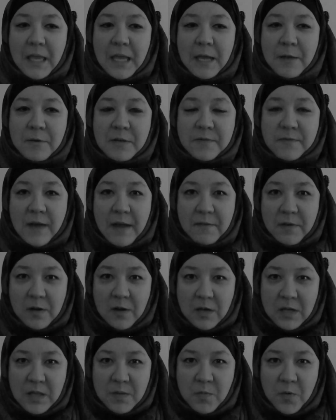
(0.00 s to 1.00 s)
It was 5
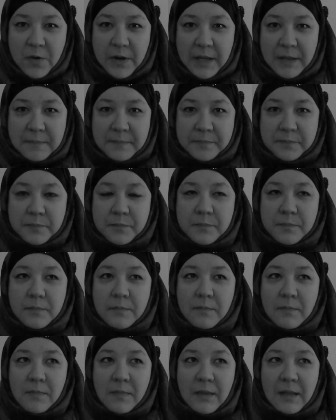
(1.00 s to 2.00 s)
o'clock in the morning,
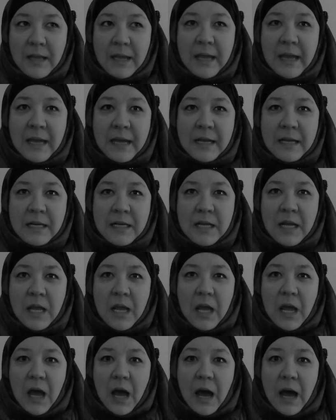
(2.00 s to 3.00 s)
and
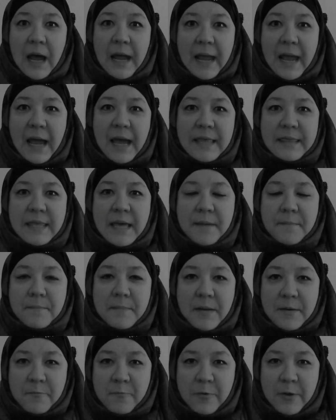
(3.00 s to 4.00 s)
I had that
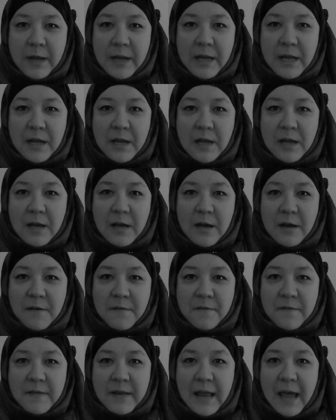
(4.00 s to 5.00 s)
memory
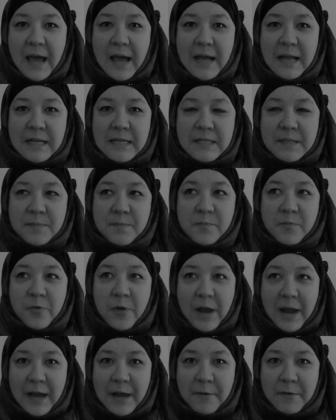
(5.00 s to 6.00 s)
of Dad's
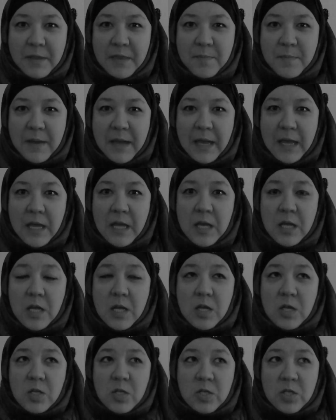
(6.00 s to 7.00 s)
praying with me
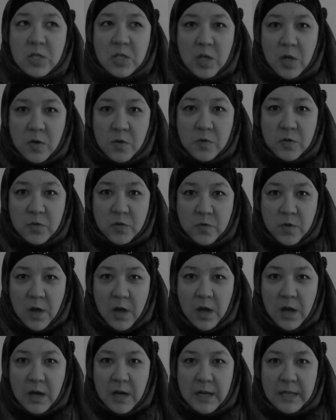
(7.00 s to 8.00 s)
so
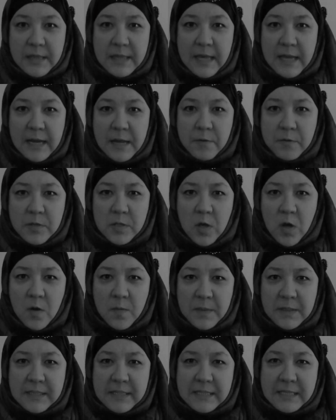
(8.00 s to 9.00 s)
strong that it was
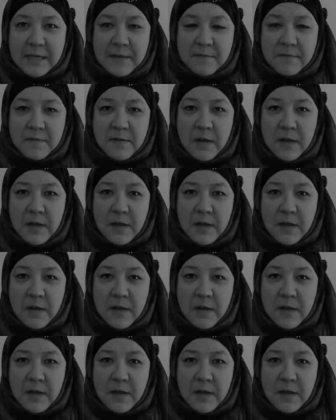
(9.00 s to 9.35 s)
almost as if